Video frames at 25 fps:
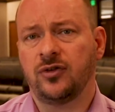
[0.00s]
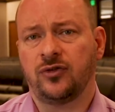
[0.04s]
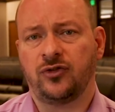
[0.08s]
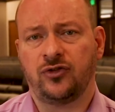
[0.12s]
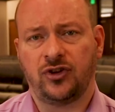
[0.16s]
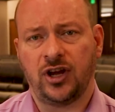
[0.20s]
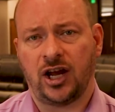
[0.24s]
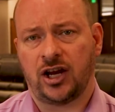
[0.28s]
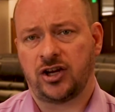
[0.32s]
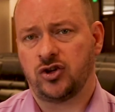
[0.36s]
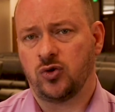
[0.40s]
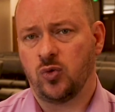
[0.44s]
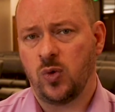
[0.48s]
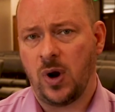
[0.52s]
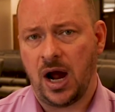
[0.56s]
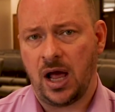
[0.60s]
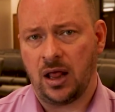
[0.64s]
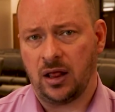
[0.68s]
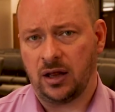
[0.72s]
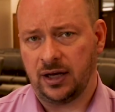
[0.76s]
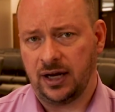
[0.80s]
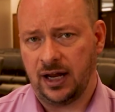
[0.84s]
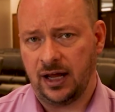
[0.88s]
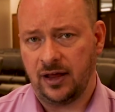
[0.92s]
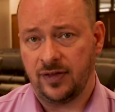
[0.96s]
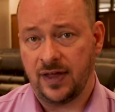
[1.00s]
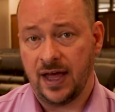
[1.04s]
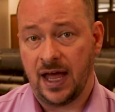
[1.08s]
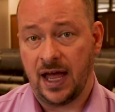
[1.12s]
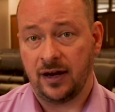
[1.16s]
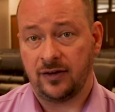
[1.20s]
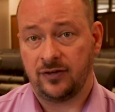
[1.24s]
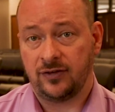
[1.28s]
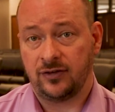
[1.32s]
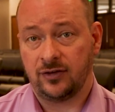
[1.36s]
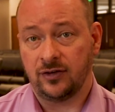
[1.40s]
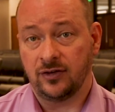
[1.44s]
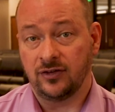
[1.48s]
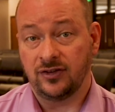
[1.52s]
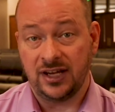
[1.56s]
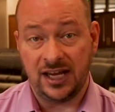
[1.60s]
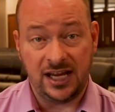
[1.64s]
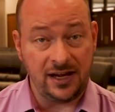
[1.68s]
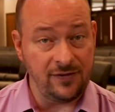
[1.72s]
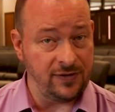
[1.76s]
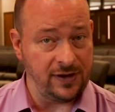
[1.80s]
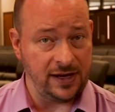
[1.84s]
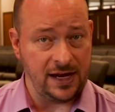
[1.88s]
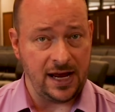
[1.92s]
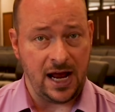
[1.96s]
of sexuality that
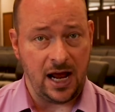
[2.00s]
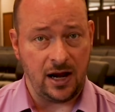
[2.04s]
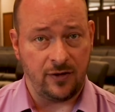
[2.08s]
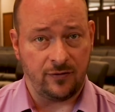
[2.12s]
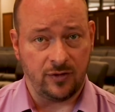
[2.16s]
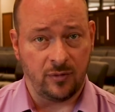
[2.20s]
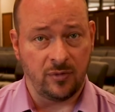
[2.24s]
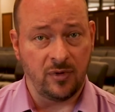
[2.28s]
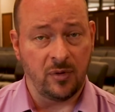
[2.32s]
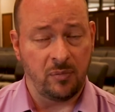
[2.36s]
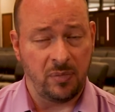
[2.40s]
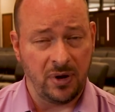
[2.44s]
deviate from the